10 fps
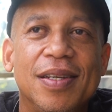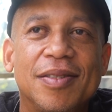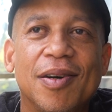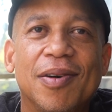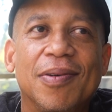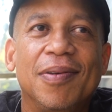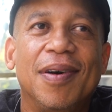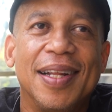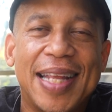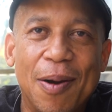So
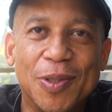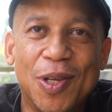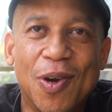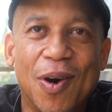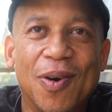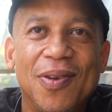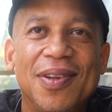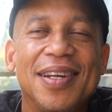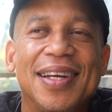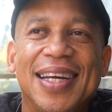that was a goal,
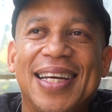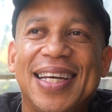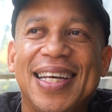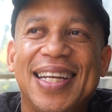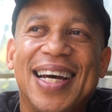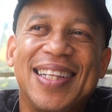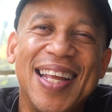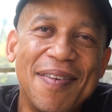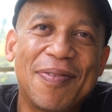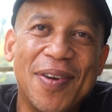and I
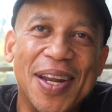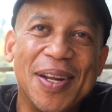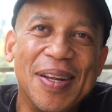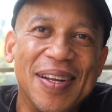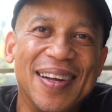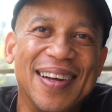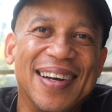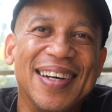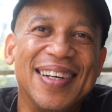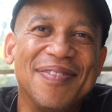think I've created
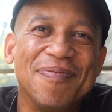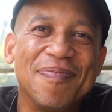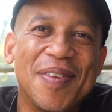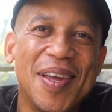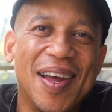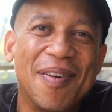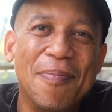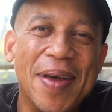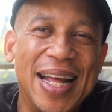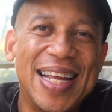
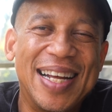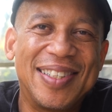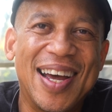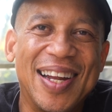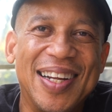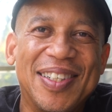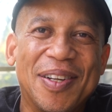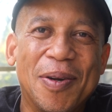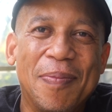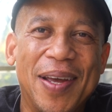met that challenge a
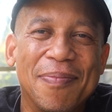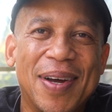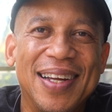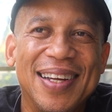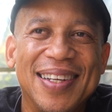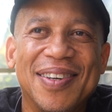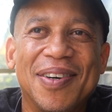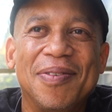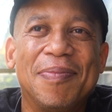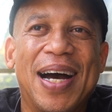little bit. My
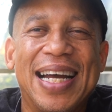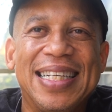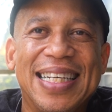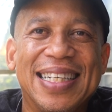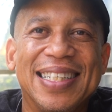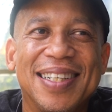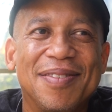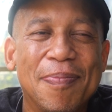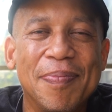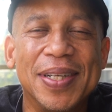ideas
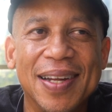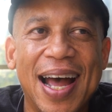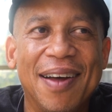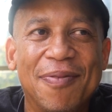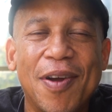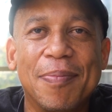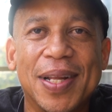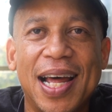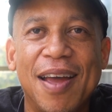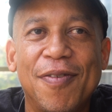have come
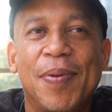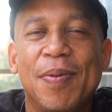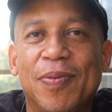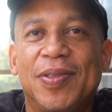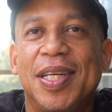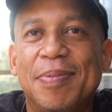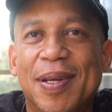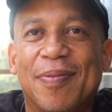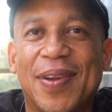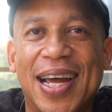to life, and people seem
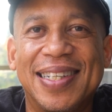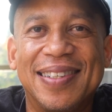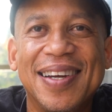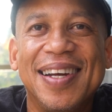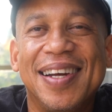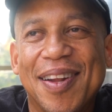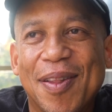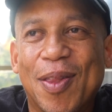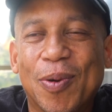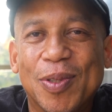to have liked
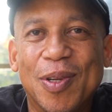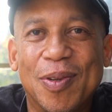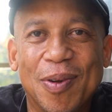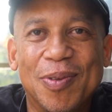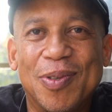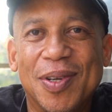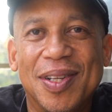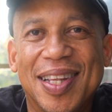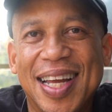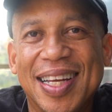those sort
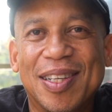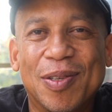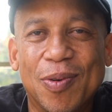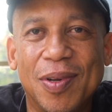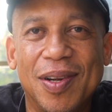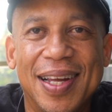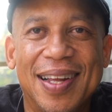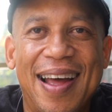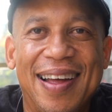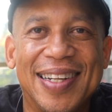of things and sort of like
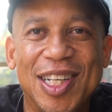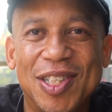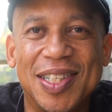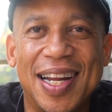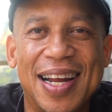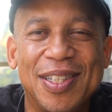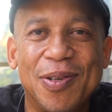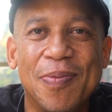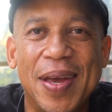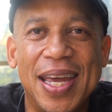additions that I
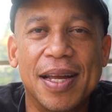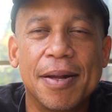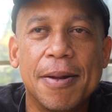do make.